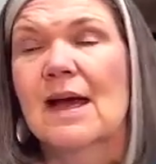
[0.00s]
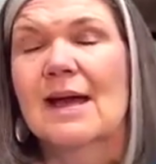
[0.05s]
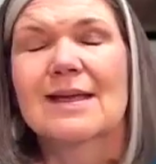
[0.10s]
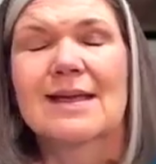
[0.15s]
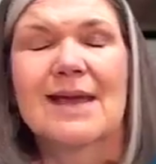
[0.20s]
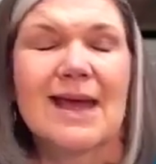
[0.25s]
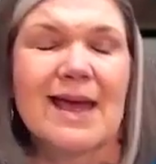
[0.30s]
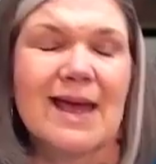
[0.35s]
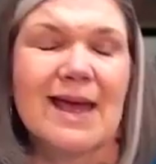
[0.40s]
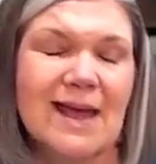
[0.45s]

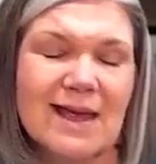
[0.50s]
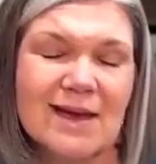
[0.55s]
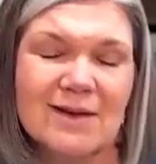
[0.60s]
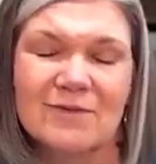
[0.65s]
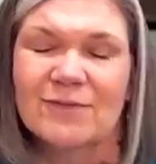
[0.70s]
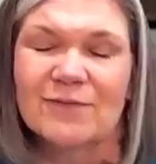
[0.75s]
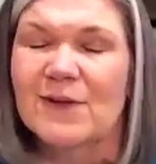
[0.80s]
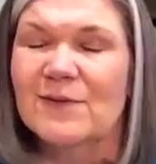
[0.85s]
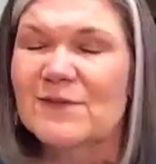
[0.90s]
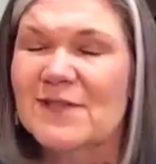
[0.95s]
Again,
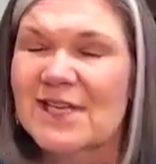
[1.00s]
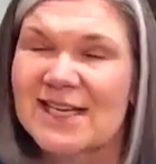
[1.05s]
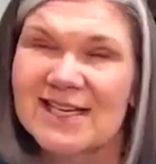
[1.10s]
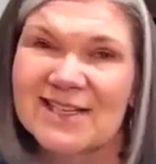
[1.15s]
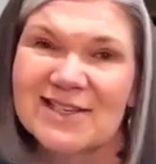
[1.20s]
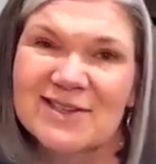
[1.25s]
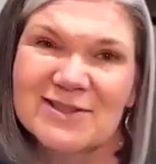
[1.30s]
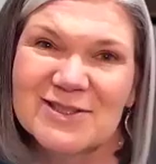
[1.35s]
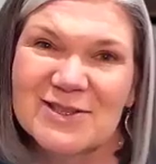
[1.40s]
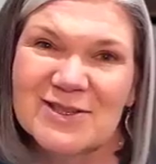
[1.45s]

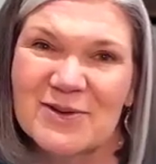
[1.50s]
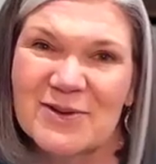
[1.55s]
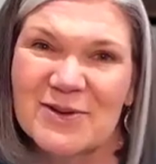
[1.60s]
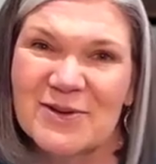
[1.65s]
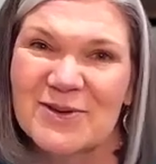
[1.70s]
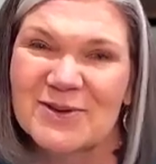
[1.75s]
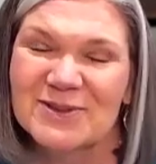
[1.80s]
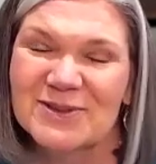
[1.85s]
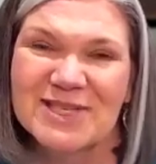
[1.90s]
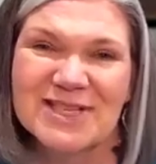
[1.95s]
15 years
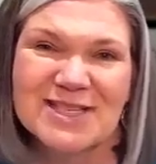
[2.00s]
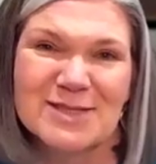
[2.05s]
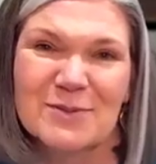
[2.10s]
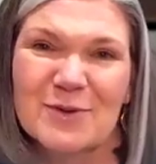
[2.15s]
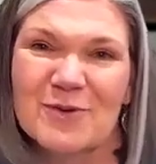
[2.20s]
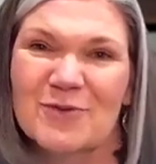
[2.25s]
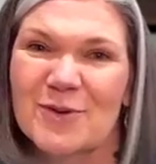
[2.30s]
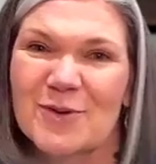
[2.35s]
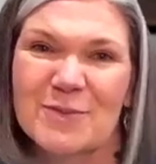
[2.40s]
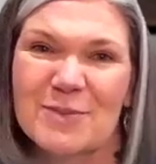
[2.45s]
old, just
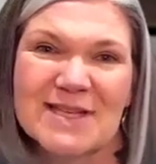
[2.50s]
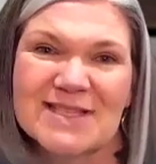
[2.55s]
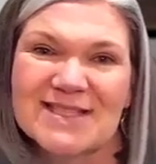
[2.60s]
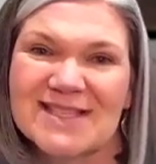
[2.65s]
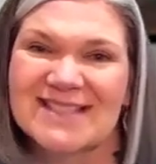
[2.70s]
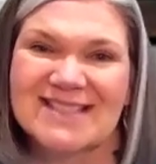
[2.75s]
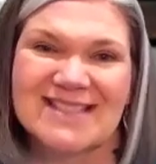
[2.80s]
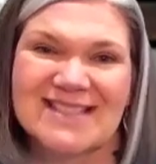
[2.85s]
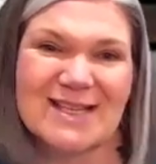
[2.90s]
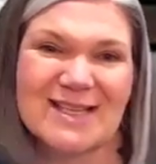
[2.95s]
before my
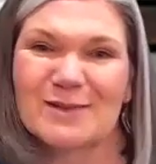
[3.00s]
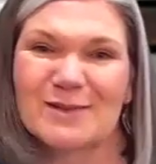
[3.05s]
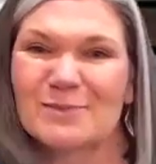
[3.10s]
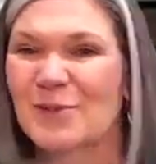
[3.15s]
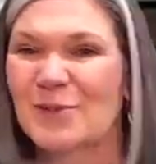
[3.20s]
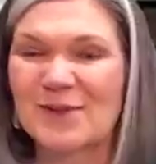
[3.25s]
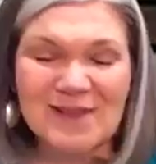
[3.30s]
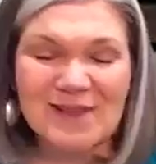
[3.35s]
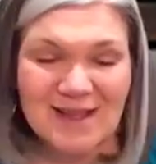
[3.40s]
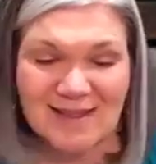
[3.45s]
16th
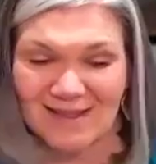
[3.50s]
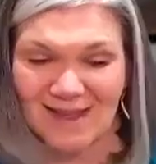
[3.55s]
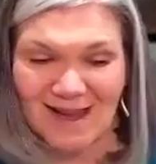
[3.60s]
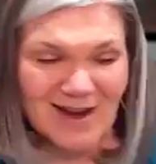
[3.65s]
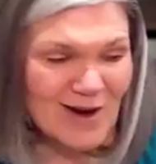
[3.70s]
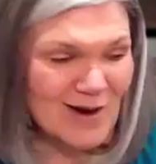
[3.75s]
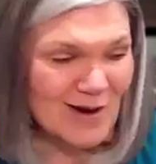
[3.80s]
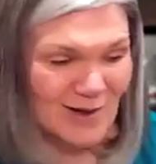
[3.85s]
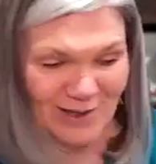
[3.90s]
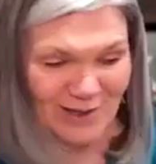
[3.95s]
birthday,
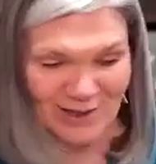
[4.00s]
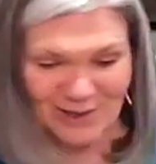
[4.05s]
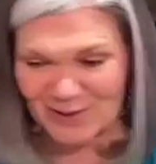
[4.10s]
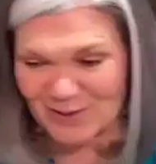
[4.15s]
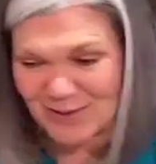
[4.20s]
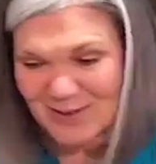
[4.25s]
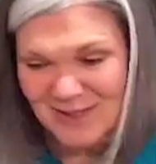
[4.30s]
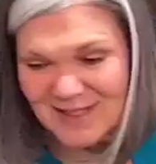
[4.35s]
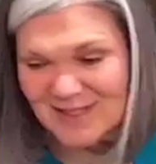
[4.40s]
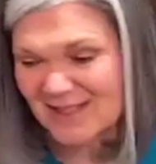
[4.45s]
they aren't
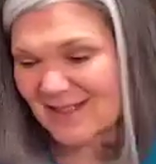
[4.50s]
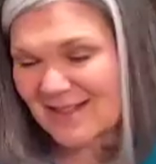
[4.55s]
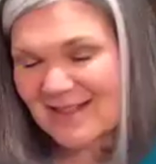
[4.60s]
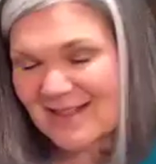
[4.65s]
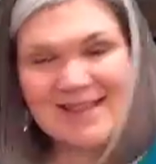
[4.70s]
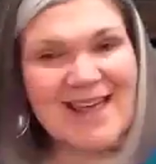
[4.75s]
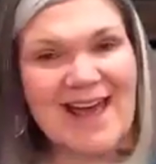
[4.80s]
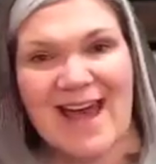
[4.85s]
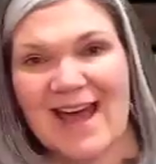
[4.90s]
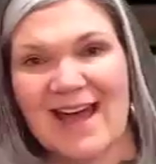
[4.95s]
used to
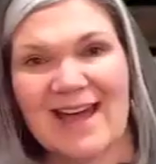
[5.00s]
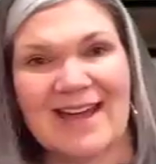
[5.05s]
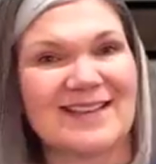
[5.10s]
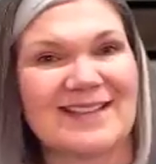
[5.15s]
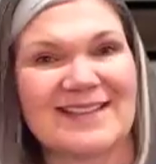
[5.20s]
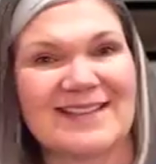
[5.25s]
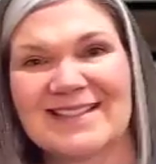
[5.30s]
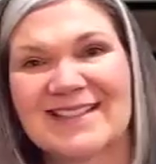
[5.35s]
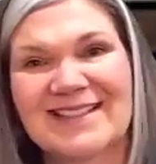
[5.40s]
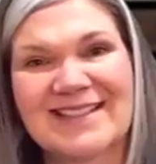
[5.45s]

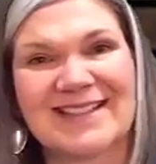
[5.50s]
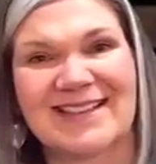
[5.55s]
that.